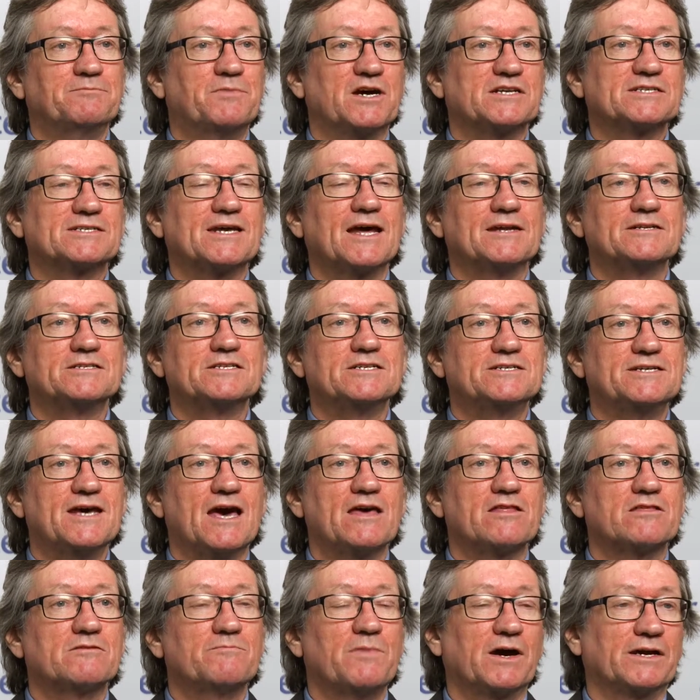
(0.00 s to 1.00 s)
breast cancer
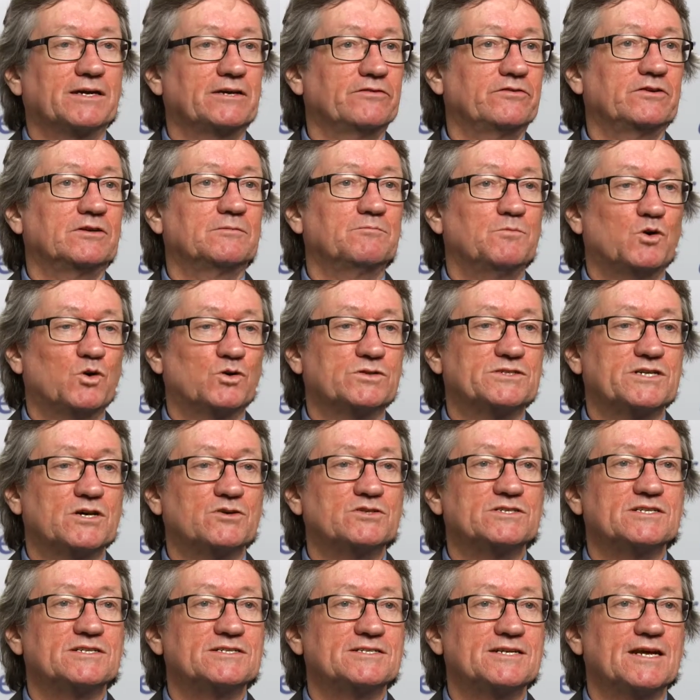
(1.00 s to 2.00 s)
death by giving more
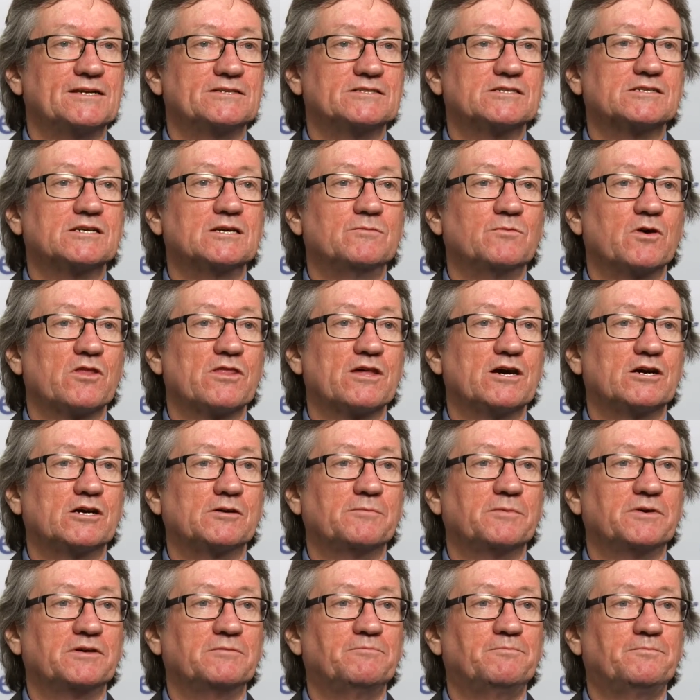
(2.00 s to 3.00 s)
dose intense
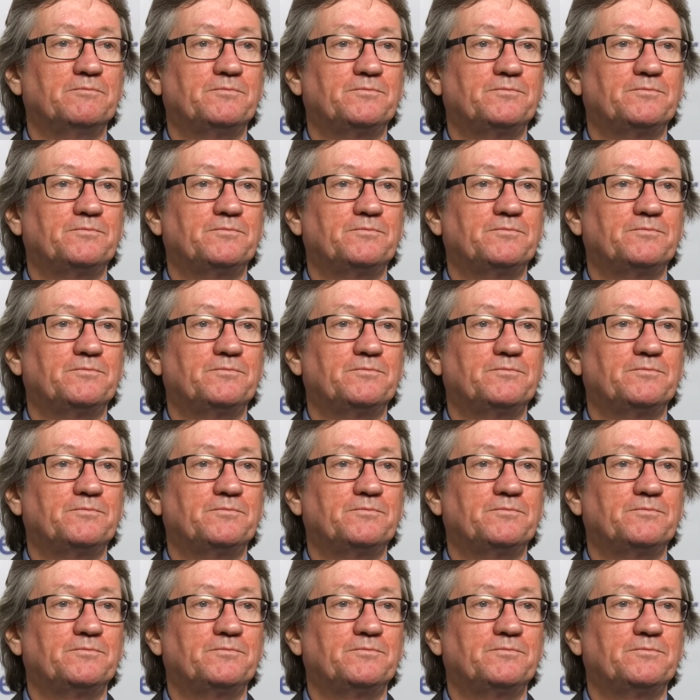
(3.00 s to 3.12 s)
chemotherapy.